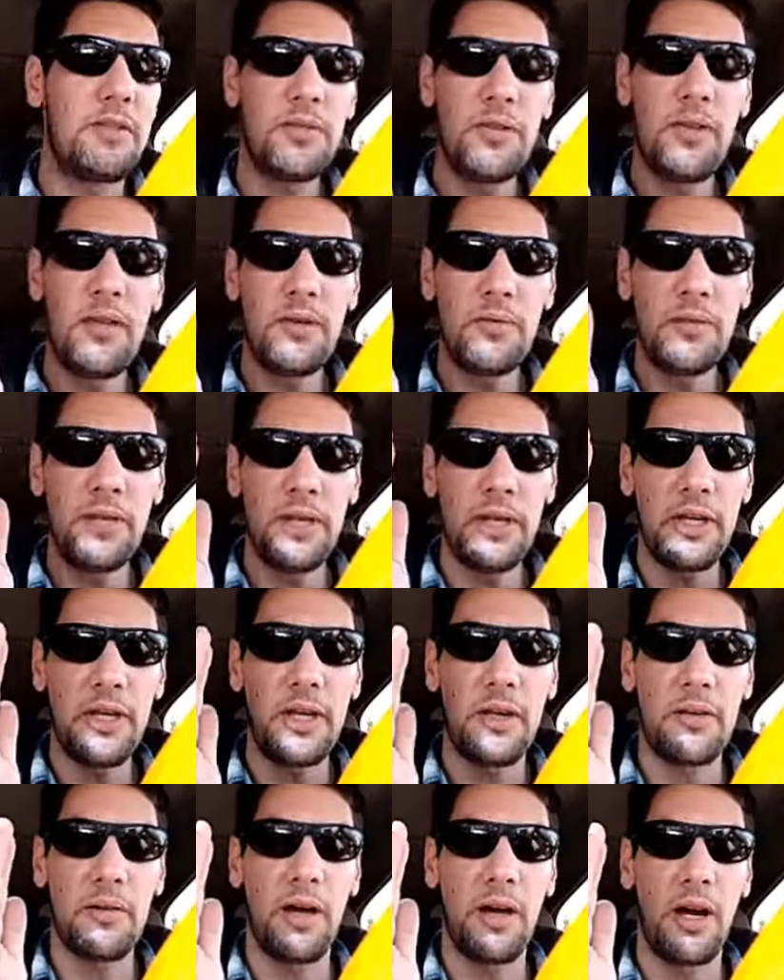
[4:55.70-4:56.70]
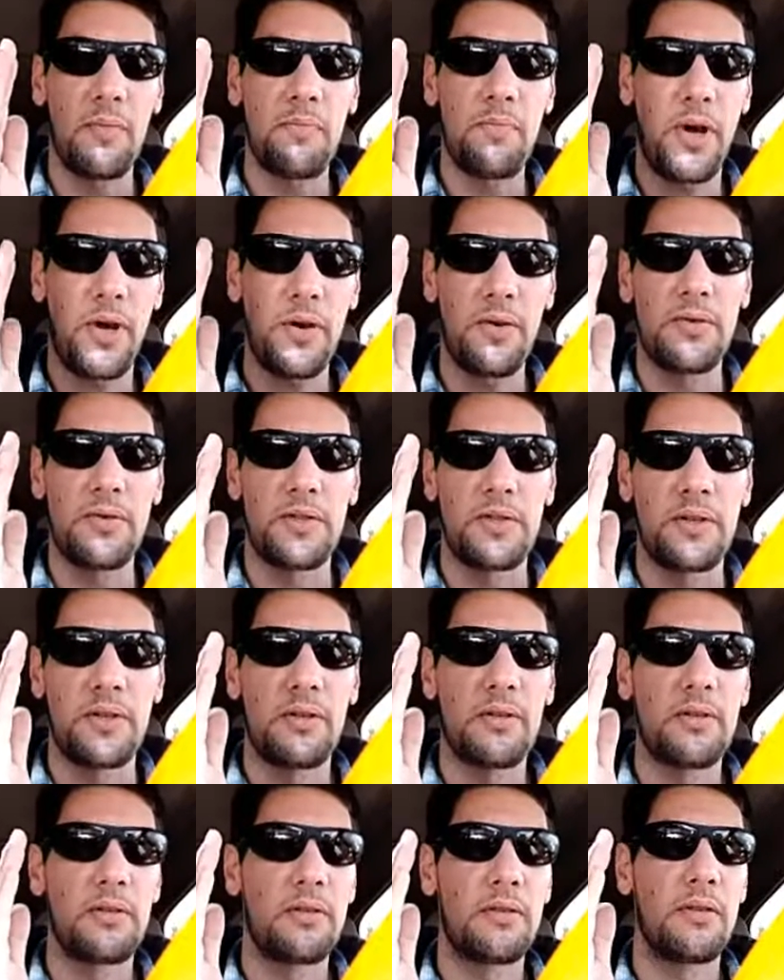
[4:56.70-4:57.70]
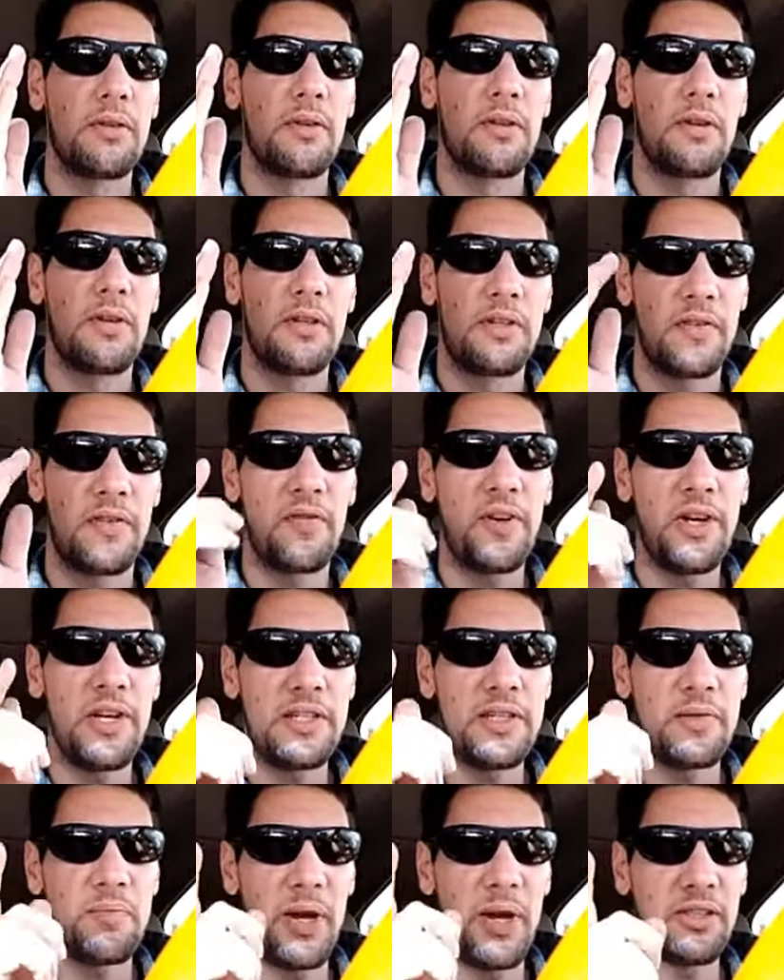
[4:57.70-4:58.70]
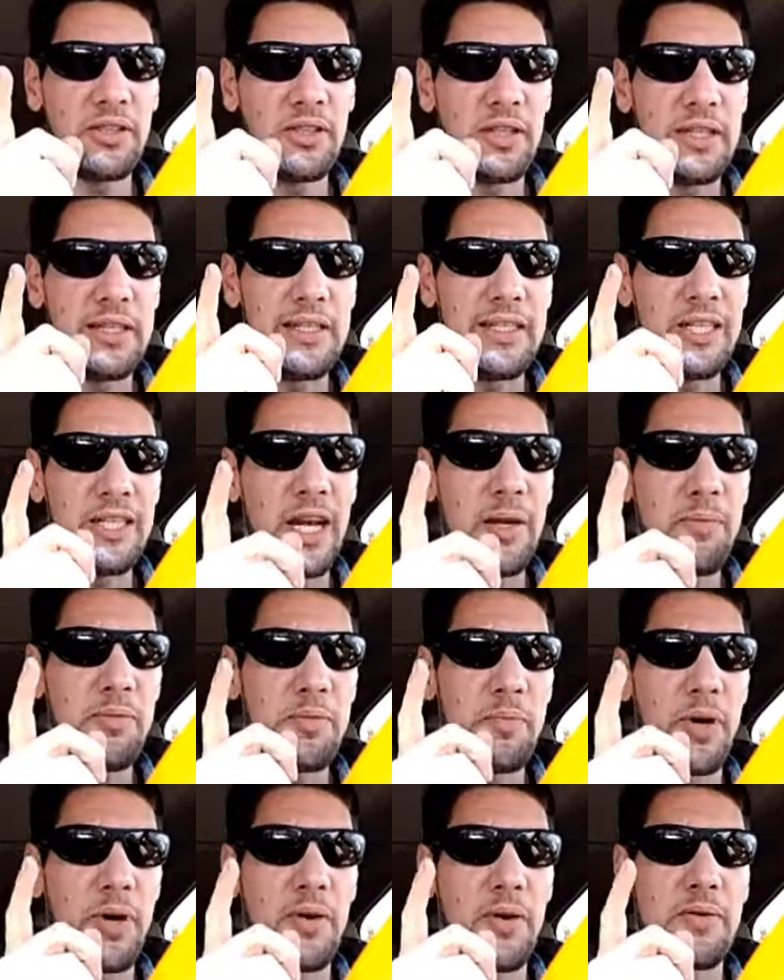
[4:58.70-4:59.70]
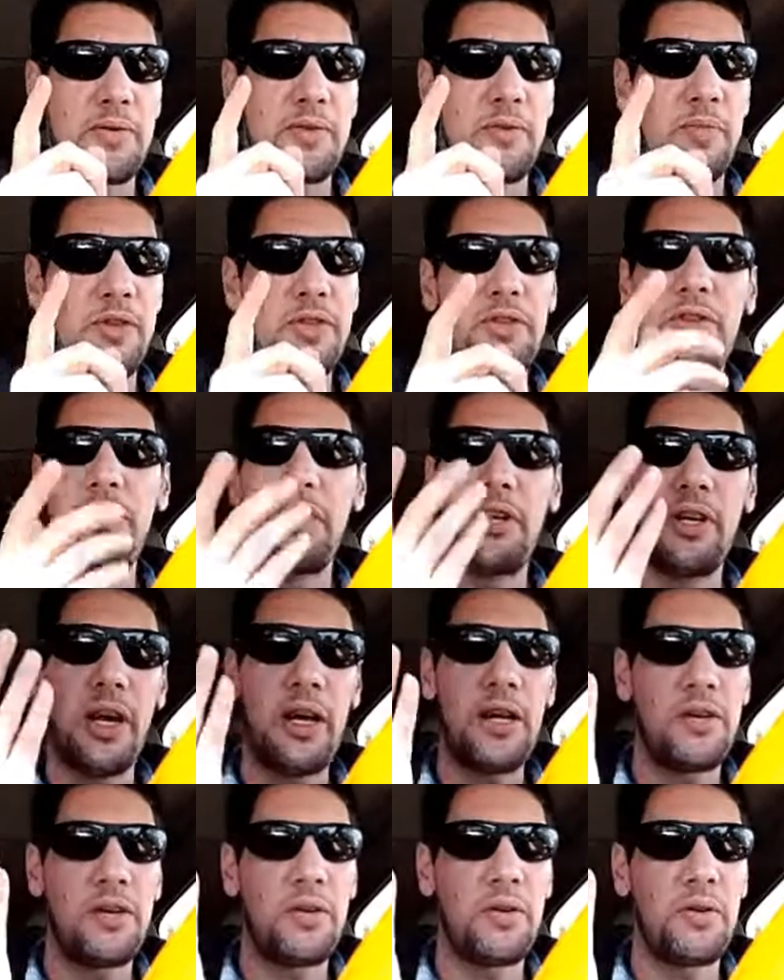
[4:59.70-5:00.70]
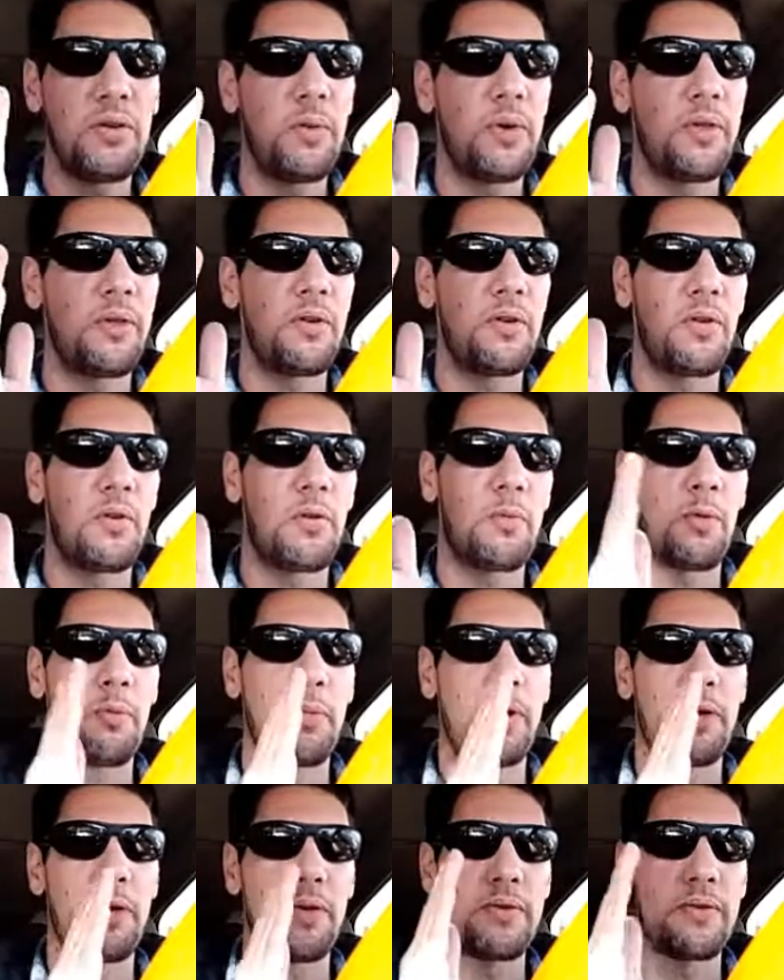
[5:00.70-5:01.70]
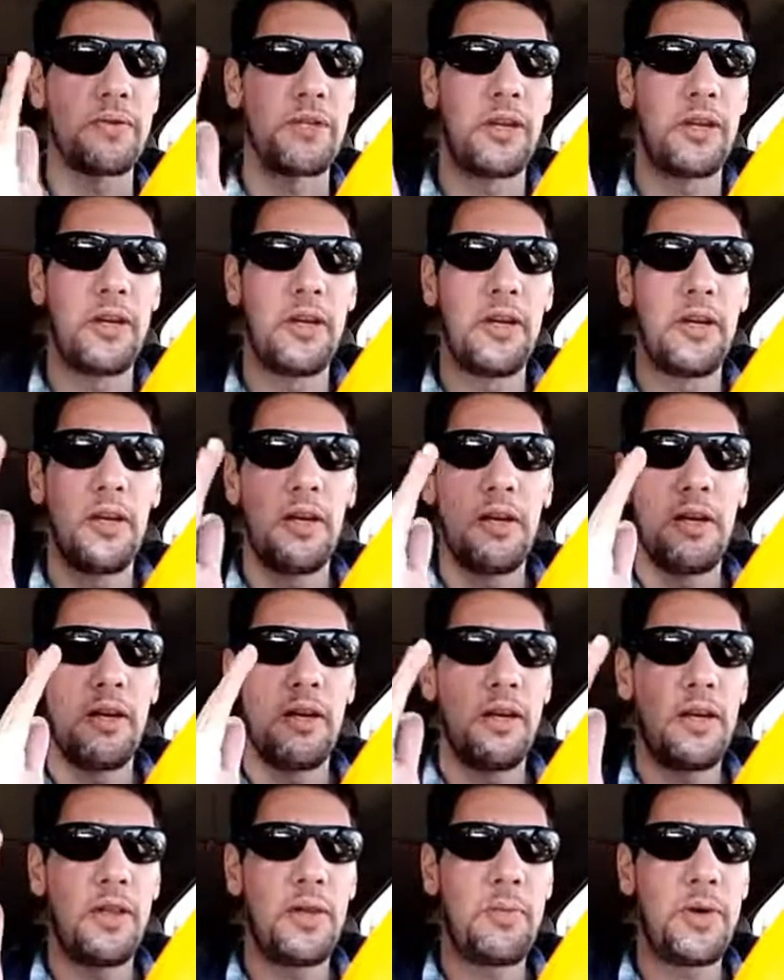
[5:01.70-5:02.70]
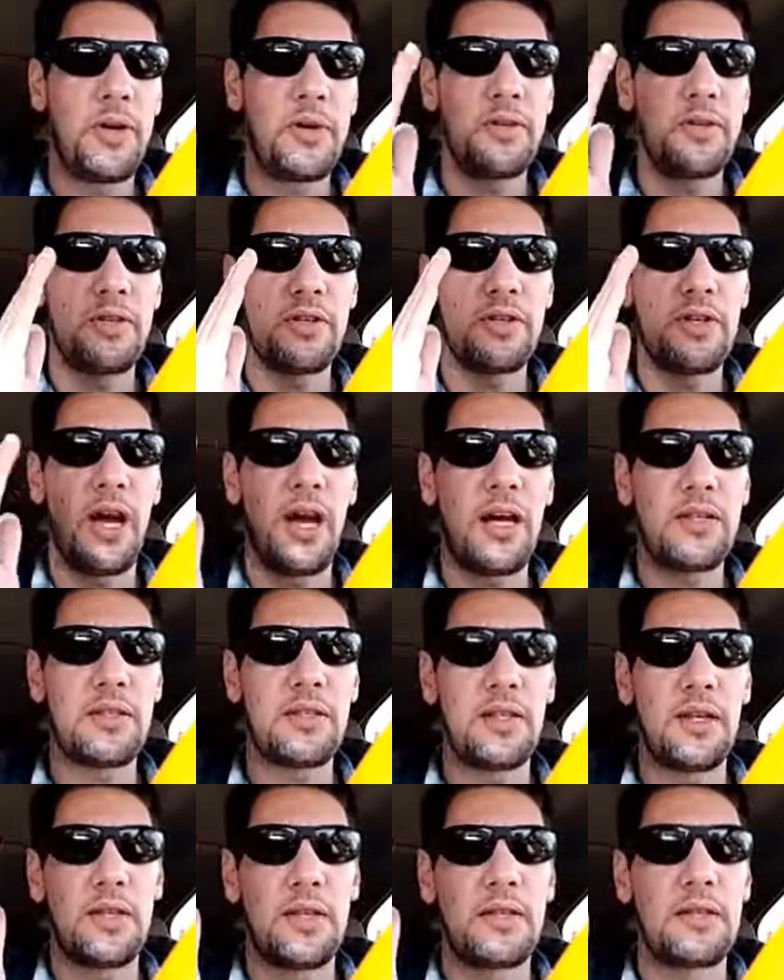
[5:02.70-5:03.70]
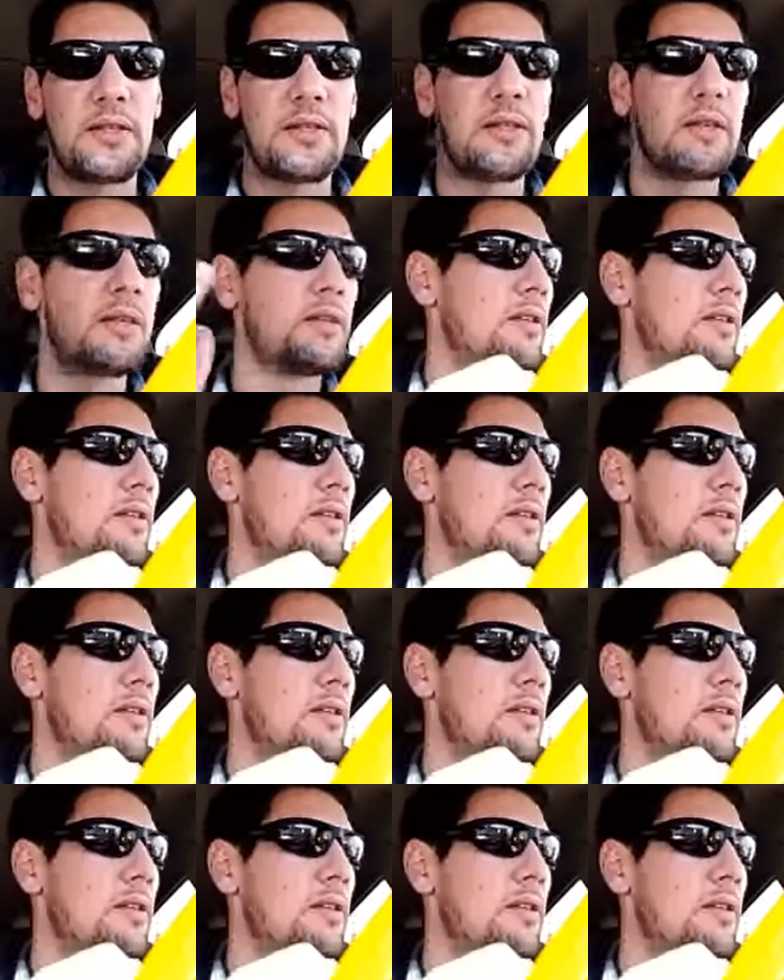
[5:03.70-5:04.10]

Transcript: literally a post It's a very specially shaped post, but you can kind of do it with the normal post. And the post just oscillates,